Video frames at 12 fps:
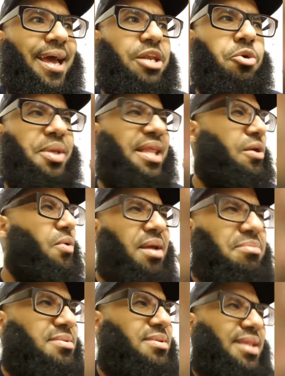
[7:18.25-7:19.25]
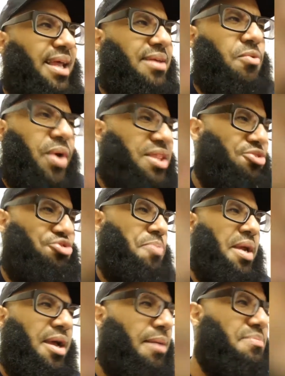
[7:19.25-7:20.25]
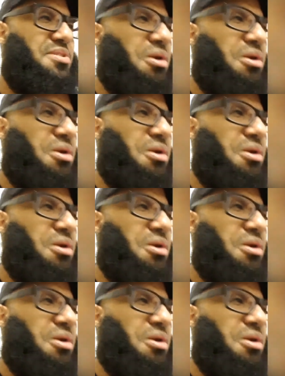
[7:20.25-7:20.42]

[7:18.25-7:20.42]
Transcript: And he'll be like, well, like, when did you become